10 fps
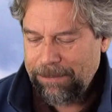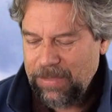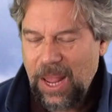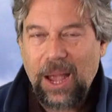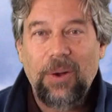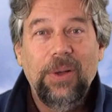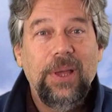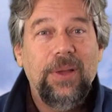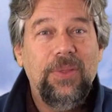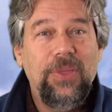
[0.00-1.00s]
Now,
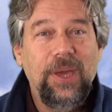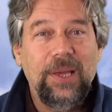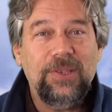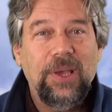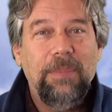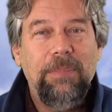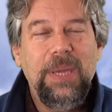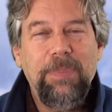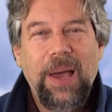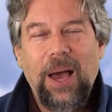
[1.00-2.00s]
this
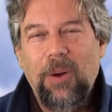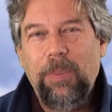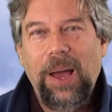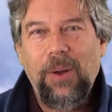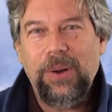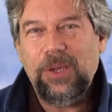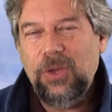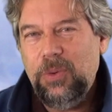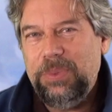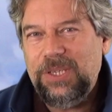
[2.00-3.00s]
MIPOW Power
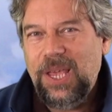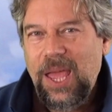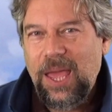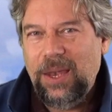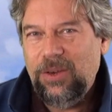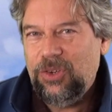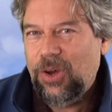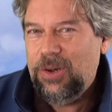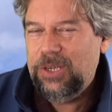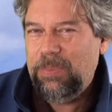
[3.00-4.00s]
Cube 10
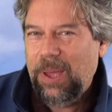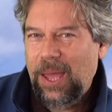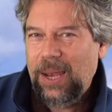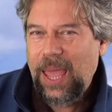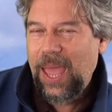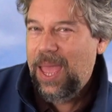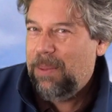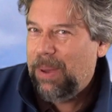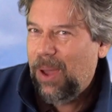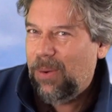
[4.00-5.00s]
charging pad
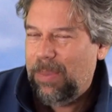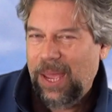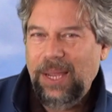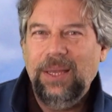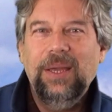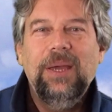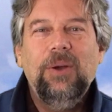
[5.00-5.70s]
and power bank